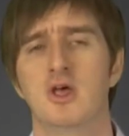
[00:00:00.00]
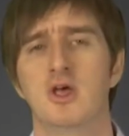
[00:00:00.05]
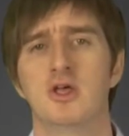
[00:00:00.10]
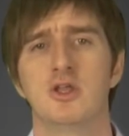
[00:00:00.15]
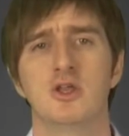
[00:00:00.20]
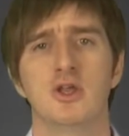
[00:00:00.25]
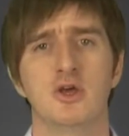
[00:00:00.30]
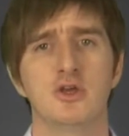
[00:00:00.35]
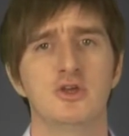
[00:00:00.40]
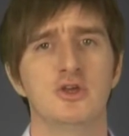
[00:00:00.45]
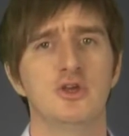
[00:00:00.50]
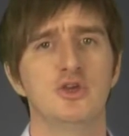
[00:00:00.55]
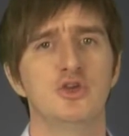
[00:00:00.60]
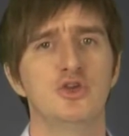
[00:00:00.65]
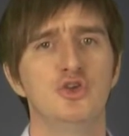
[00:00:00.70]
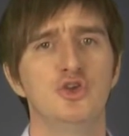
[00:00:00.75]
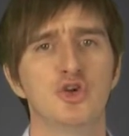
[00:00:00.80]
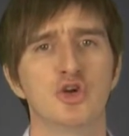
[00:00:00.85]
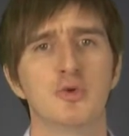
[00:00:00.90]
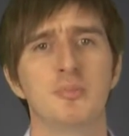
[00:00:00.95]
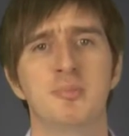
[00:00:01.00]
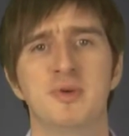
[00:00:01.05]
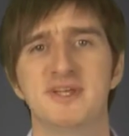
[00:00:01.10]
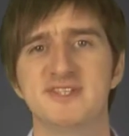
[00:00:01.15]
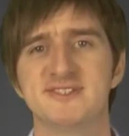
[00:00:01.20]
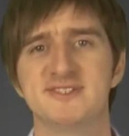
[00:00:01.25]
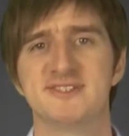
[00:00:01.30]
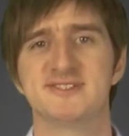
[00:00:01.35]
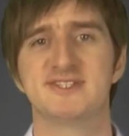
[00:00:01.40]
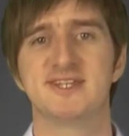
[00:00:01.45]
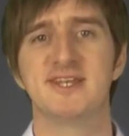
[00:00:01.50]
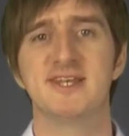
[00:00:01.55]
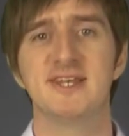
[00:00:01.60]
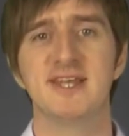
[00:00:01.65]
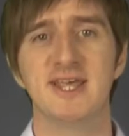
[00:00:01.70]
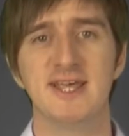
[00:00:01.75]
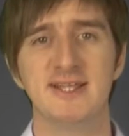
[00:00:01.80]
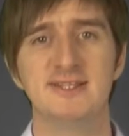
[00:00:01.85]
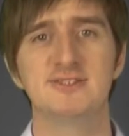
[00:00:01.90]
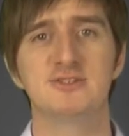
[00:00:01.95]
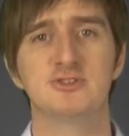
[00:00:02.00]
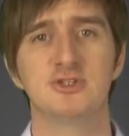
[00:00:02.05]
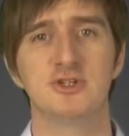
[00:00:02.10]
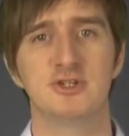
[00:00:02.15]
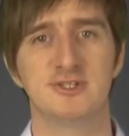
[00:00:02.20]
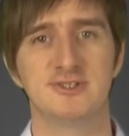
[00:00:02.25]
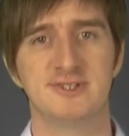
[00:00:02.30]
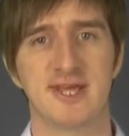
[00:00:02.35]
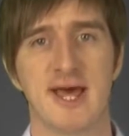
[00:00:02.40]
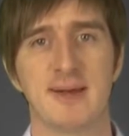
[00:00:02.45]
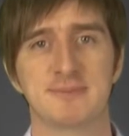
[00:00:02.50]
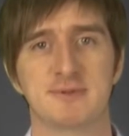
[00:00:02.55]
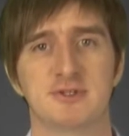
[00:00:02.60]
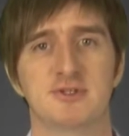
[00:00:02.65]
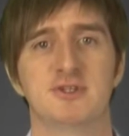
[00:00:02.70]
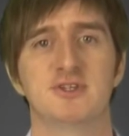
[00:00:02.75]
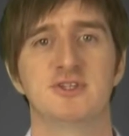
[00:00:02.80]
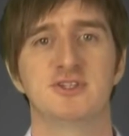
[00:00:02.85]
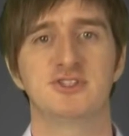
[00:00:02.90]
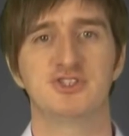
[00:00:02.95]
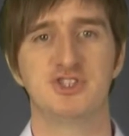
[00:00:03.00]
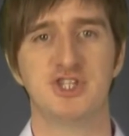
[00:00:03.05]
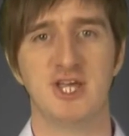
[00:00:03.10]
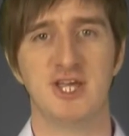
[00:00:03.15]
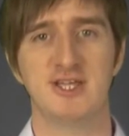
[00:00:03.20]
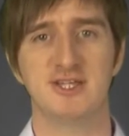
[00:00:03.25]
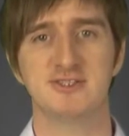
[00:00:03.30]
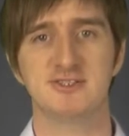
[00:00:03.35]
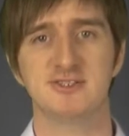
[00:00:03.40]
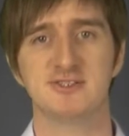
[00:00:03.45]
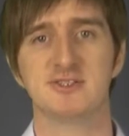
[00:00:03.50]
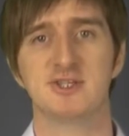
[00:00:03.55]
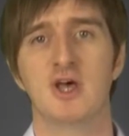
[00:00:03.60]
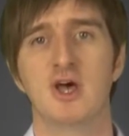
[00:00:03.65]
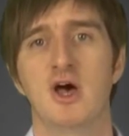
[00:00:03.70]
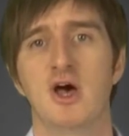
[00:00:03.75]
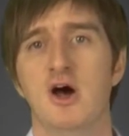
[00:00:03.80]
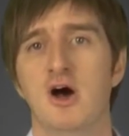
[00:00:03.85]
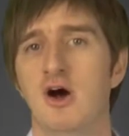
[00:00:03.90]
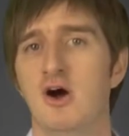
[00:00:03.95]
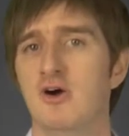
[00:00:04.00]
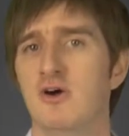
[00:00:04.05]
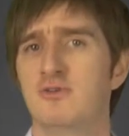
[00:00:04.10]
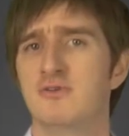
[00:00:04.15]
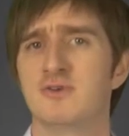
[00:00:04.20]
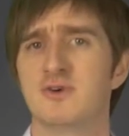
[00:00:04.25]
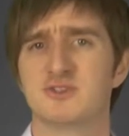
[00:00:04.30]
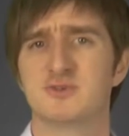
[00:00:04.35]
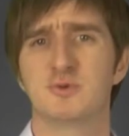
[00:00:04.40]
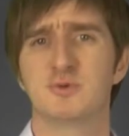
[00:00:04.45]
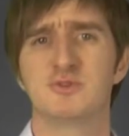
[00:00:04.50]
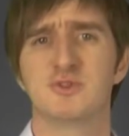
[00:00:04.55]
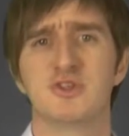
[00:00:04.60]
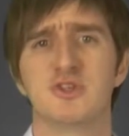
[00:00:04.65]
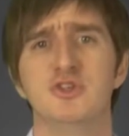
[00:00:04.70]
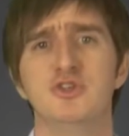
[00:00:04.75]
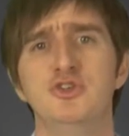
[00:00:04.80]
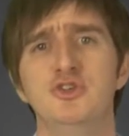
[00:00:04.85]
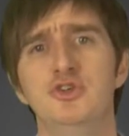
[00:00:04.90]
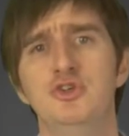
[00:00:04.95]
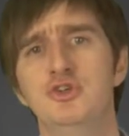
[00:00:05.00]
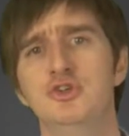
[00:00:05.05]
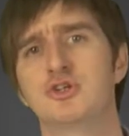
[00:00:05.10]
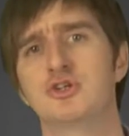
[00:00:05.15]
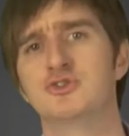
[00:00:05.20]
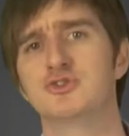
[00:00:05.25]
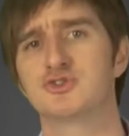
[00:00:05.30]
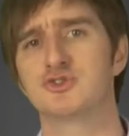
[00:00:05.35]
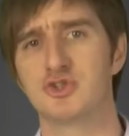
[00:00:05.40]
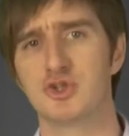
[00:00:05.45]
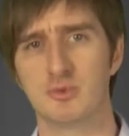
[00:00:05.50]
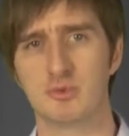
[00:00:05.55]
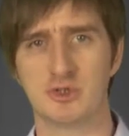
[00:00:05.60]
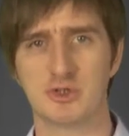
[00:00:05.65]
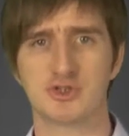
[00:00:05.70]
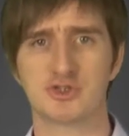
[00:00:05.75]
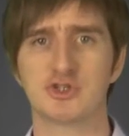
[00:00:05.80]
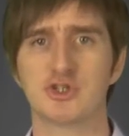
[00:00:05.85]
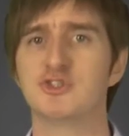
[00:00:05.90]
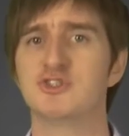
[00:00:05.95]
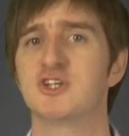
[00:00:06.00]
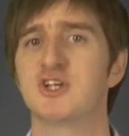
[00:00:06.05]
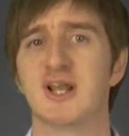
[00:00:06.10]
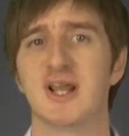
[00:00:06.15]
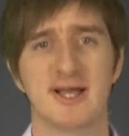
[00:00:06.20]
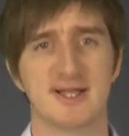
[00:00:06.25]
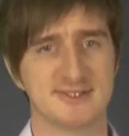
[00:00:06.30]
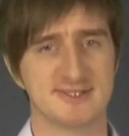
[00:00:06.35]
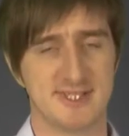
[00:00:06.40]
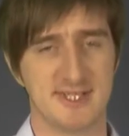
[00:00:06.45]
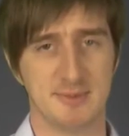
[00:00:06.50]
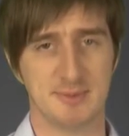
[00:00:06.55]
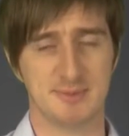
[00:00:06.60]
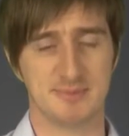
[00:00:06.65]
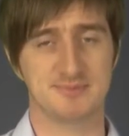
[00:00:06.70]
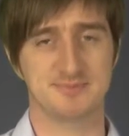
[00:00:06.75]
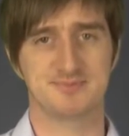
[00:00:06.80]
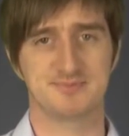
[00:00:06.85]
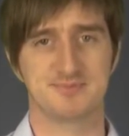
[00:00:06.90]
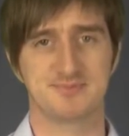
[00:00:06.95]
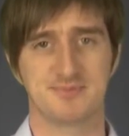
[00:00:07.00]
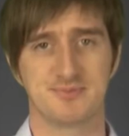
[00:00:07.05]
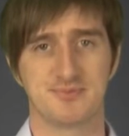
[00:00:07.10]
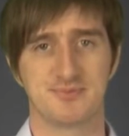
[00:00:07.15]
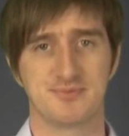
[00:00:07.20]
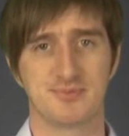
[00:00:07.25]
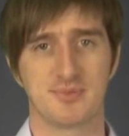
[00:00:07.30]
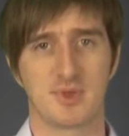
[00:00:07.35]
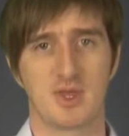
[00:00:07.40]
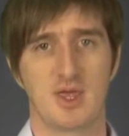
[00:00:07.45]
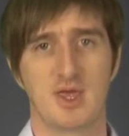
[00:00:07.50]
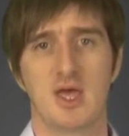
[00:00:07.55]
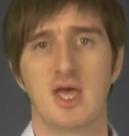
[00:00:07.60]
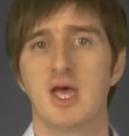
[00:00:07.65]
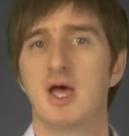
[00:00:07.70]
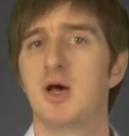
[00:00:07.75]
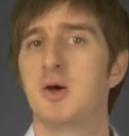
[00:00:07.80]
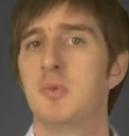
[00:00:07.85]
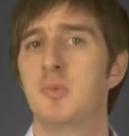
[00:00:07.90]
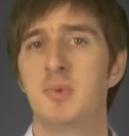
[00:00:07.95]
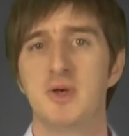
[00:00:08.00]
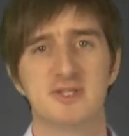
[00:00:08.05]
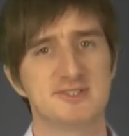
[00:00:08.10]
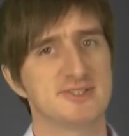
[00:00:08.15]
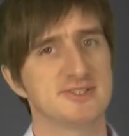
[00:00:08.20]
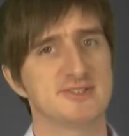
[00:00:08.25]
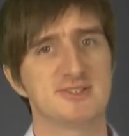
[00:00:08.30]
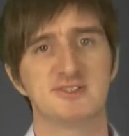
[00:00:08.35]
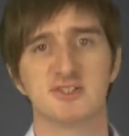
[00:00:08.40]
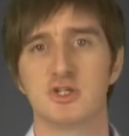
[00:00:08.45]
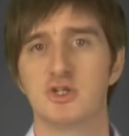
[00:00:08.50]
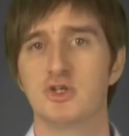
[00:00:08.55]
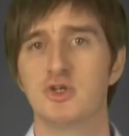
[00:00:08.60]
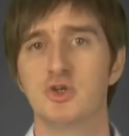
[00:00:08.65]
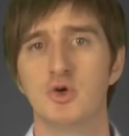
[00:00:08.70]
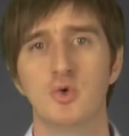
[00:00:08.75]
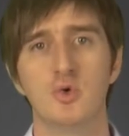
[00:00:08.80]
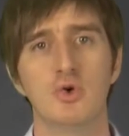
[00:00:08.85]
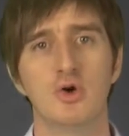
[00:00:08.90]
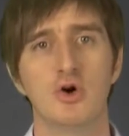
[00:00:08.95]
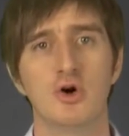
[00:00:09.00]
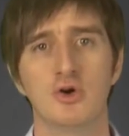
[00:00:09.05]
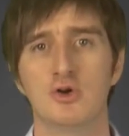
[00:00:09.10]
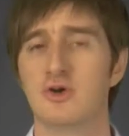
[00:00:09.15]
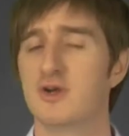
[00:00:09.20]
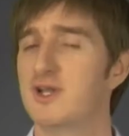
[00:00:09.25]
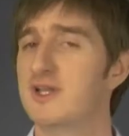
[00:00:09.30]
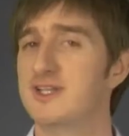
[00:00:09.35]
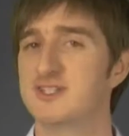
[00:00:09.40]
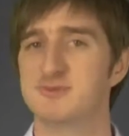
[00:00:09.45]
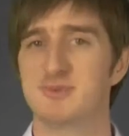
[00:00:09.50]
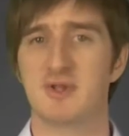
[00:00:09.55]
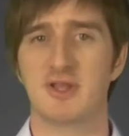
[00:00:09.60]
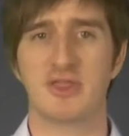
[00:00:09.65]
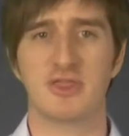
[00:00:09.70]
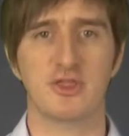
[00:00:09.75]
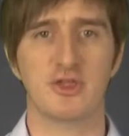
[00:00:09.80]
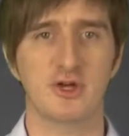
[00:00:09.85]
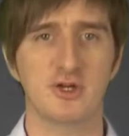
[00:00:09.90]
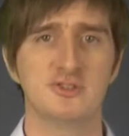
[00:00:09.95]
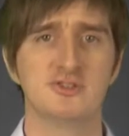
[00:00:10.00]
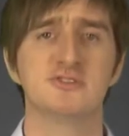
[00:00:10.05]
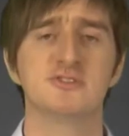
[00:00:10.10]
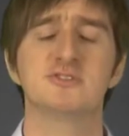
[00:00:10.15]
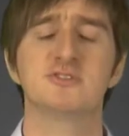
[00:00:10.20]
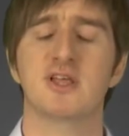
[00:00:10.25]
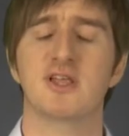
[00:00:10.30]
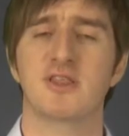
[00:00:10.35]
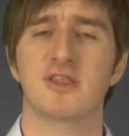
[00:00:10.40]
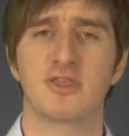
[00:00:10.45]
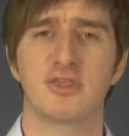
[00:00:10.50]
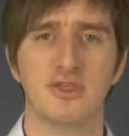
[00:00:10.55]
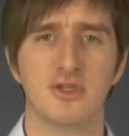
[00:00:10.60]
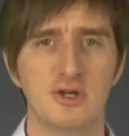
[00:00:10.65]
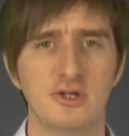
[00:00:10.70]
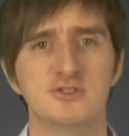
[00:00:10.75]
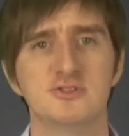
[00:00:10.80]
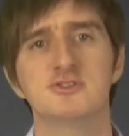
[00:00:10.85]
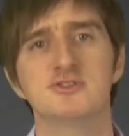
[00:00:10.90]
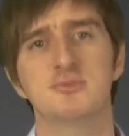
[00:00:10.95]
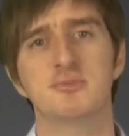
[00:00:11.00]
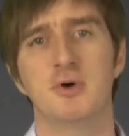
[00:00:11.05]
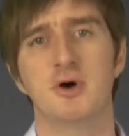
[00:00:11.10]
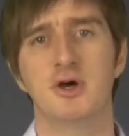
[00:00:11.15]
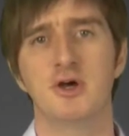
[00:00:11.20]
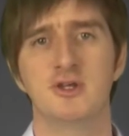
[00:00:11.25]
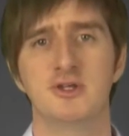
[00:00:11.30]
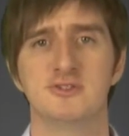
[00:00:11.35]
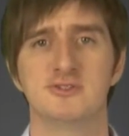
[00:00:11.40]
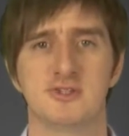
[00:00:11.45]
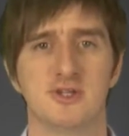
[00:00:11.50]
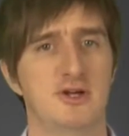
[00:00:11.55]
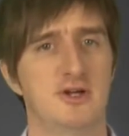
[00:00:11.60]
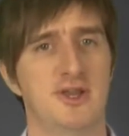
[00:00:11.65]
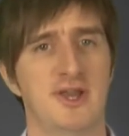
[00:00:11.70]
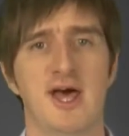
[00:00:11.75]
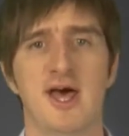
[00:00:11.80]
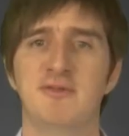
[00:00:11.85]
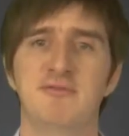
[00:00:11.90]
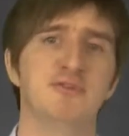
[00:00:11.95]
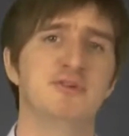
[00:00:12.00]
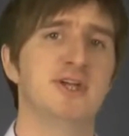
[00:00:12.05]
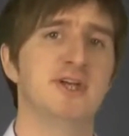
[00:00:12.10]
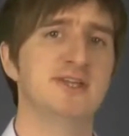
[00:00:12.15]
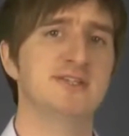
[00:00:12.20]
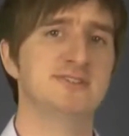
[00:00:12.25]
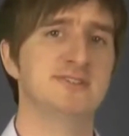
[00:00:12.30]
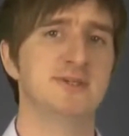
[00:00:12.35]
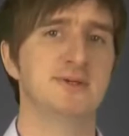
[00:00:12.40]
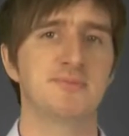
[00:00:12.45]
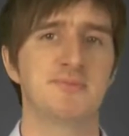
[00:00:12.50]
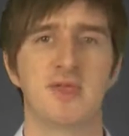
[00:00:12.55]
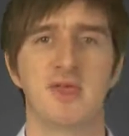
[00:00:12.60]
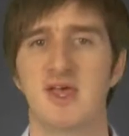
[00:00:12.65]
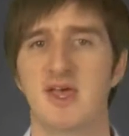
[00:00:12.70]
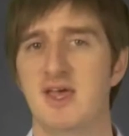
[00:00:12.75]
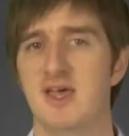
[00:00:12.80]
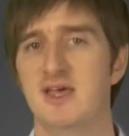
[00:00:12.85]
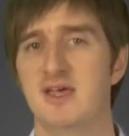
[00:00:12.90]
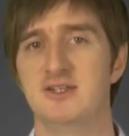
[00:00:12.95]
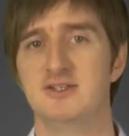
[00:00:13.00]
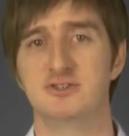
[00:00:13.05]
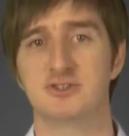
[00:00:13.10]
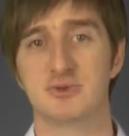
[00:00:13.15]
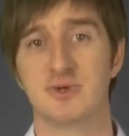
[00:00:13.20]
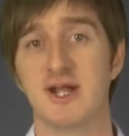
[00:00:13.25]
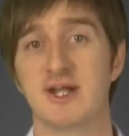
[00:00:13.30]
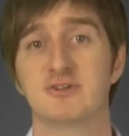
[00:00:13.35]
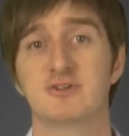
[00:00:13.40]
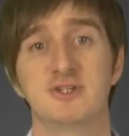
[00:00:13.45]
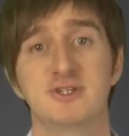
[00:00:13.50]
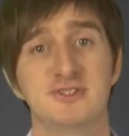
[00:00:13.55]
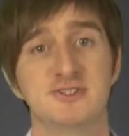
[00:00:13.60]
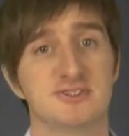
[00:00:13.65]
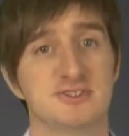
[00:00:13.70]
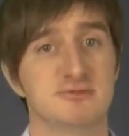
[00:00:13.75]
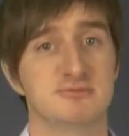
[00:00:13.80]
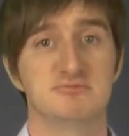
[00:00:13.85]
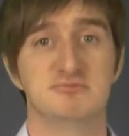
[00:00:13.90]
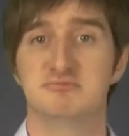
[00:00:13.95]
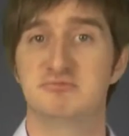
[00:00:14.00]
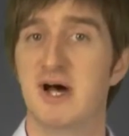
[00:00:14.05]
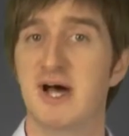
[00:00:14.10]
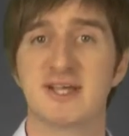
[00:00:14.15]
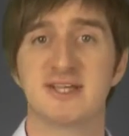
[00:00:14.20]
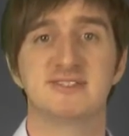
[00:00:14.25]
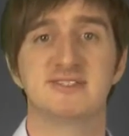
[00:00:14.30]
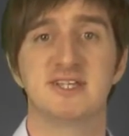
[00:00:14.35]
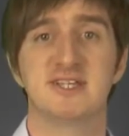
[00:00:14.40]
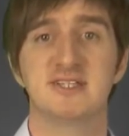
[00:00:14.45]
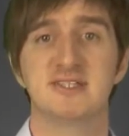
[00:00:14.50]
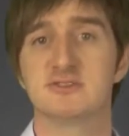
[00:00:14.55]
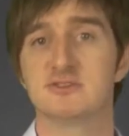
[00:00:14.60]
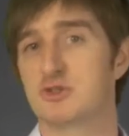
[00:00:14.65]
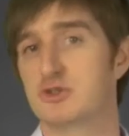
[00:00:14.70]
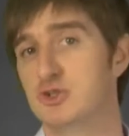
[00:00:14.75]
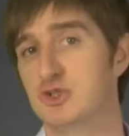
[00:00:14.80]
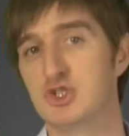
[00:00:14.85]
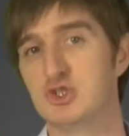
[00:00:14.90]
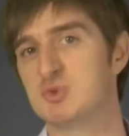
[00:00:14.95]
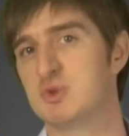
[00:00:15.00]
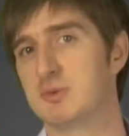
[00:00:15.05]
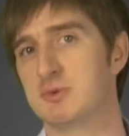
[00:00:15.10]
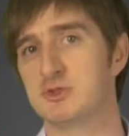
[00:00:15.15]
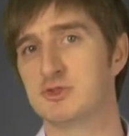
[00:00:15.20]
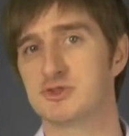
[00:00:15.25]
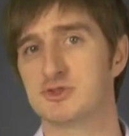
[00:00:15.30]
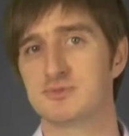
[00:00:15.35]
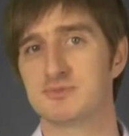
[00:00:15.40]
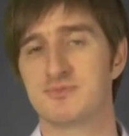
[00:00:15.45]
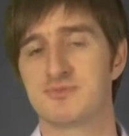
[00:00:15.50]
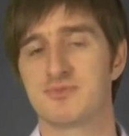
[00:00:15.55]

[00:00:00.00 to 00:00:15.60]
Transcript: Now, your business needs to adapt to the changes of, the new consumer searching landscape. Businesses no longer need to spend thousands and thousands of pounds on advertising in directories, magazines, or newspapers.